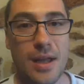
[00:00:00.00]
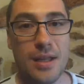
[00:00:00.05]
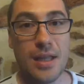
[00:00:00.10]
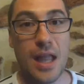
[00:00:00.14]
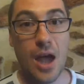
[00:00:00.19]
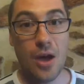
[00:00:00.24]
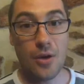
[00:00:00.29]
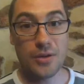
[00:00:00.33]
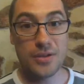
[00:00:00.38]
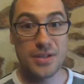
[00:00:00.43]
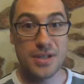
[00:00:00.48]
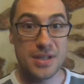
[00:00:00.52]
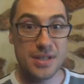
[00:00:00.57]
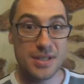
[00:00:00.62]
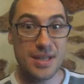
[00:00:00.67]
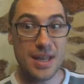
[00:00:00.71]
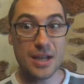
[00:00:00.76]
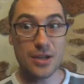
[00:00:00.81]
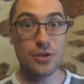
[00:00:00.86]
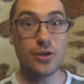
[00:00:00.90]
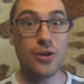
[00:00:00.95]
Now, this
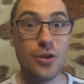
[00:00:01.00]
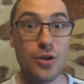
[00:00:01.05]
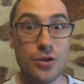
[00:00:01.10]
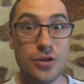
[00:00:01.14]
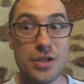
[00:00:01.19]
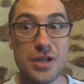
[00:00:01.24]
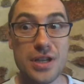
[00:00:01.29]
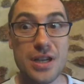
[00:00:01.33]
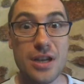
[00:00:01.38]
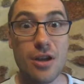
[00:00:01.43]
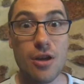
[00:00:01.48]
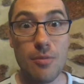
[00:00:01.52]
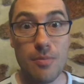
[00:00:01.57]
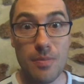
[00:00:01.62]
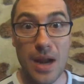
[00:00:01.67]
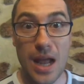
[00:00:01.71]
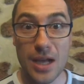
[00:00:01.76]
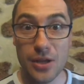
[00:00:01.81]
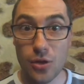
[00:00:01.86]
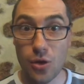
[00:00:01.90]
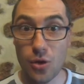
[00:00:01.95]
technology
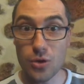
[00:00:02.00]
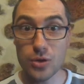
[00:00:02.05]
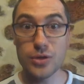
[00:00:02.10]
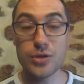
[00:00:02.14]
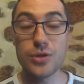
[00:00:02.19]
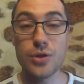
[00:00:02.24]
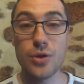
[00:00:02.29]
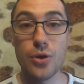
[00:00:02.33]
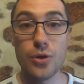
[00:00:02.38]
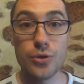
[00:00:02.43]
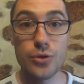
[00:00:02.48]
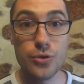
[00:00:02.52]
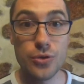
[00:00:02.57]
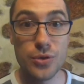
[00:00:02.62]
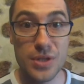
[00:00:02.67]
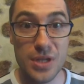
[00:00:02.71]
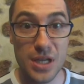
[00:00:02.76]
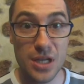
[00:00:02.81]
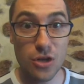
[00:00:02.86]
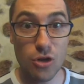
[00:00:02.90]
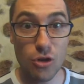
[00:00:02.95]
applied also to
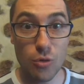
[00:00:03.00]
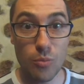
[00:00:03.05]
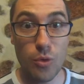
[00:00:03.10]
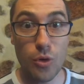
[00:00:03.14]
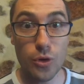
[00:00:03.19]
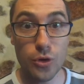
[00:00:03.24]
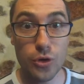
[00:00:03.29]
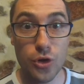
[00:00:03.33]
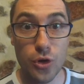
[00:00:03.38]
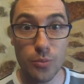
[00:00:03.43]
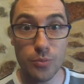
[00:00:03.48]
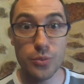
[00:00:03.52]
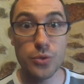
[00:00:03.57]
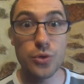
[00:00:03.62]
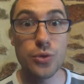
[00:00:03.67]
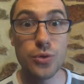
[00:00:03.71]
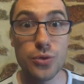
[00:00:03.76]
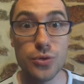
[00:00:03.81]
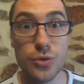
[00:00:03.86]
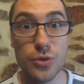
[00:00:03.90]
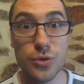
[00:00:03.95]
single board
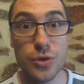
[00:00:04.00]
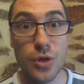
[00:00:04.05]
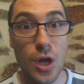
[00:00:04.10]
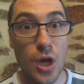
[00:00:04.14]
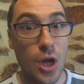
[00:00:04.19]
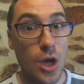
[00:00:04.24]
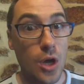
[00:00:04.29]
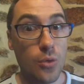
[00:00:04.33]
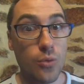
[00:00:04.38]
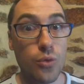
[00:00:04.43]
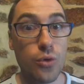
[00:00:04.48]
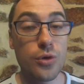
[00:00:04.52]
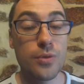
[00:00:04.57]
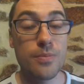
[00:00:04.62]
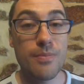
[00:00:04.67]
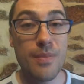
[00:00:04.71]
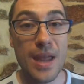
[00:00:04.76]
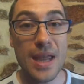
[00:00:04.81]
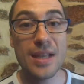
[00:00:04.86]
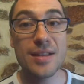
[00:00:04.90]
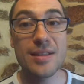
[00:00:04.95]
computers would
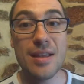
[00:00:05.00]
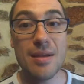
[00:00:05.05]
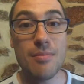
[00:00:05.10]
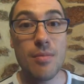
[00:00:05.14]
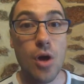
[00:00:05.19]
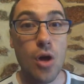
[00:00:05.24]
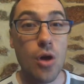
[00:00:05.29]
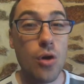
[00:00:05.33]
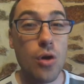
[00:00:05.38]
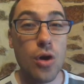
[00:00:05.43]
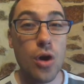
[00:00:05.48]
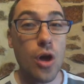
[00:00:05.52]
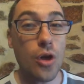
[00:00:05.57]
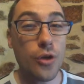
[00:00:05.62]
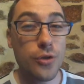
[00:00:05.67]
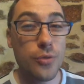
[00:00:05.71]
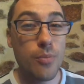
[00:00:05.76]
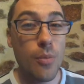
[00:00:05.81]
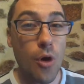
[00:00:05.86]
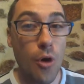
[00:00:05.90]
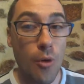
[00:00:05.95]
make them a
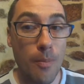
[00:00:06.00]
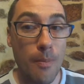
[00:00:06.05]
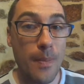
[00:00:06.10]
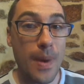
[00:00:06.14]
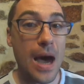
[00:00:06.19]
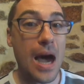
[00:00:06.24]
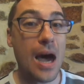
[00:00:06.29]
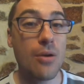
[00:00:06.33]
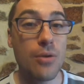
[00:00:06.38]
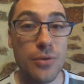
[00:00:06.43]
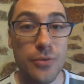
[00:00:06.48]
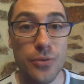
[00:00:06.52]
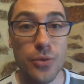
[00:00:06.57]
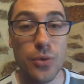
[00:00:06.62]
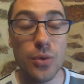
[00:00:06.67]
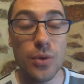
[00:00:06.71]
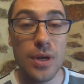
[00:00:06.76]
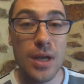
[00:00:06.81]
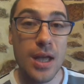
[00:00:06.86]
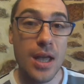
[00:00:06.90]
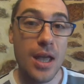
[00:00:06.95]
lot more
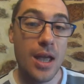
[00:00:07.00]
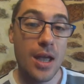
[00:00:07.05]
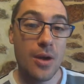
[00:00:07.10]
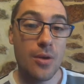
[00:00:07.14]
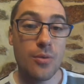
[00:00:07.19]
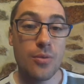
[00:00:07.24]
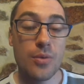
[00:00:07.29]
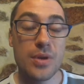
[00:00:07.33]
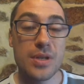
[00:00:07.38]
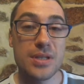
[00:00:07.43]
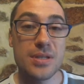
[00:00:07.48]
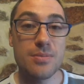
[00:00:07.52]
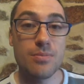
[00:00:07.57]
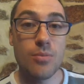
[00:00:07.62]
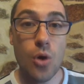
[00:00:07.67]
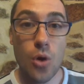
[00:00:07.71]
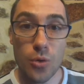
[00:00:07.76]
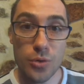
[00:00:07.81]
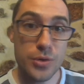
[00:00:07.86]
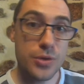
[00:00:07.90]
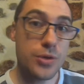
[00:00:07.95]
powerful with
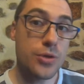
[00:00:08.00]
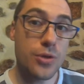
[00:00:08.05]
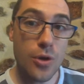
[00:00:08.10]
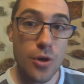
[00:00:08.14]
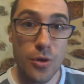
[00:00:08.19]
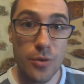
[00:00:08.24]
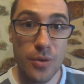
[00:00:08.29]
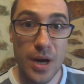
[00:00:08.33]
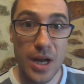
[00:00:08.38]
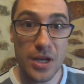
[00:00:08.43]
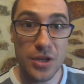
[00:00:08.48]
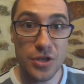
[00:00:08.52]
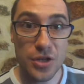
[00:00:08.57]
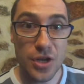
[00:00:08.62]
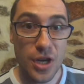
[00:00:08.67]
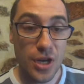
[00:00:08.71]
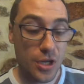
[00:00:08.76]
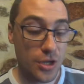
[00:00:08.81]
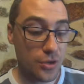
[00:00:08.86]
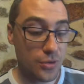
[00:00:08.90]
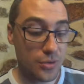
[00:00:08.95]
more storage
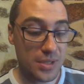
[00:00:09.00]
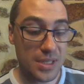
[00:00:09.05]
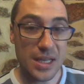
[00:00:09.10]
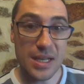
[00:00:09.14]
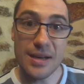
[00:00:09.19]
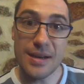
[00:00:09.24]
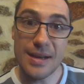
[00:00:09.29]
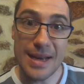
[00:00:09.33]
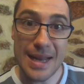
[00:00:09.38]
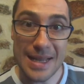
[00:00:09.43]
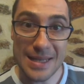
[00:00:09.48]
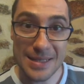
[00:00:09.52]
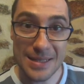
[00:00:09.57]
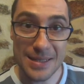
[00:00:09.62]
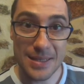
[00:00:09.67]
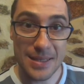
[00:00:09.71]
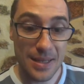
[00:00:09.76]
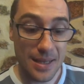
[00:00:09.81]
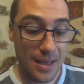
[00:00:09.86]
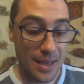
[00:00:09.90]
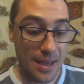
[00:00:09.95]
using
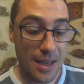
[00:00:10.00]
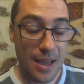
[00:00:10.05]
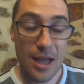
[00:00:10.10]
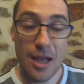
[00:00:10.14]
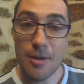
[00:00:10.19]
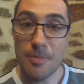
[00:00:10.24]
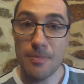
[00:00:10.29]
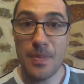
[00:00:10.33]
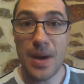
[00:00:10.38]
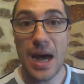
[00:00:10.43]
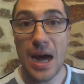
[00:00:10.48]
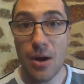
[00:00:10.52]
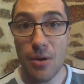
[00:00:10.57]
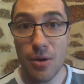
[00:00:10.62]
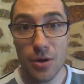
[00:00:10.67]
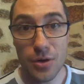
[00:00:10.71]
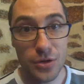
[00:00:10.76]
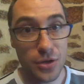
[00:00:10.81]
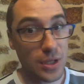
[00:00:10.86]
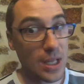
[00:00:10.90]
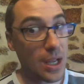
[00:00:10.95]
less uh,
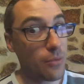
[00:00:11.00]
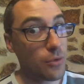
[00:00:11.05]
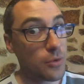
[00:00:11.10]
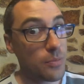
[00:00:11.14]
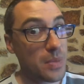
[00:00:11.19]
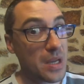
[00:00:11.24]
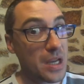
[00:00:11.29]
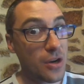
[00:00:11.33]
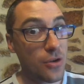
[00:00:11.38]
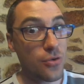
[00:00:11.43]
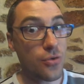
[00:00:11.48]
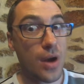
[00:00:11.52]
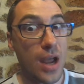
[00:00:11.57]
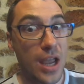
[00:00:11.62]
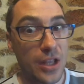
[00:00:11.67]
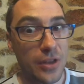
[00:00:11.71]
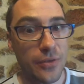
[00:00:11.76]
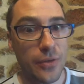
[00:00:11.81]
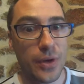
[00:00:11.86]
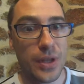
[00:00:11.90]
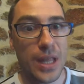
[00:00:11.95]
power. So that would be
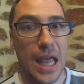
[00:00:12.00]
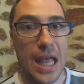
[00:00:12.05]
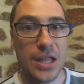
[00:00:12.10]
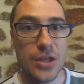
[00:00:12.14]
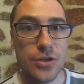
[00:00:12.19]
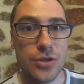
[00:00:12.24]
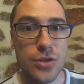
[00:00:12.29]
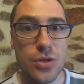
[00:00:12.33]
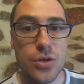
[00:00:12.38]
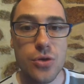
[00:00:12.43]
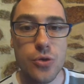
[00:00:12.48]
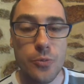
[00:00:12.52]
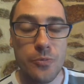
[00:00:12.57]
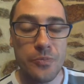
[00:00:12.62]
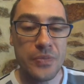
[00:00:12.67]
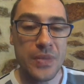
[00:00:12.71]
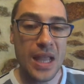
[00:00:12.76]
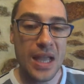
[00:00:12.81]
great for that too.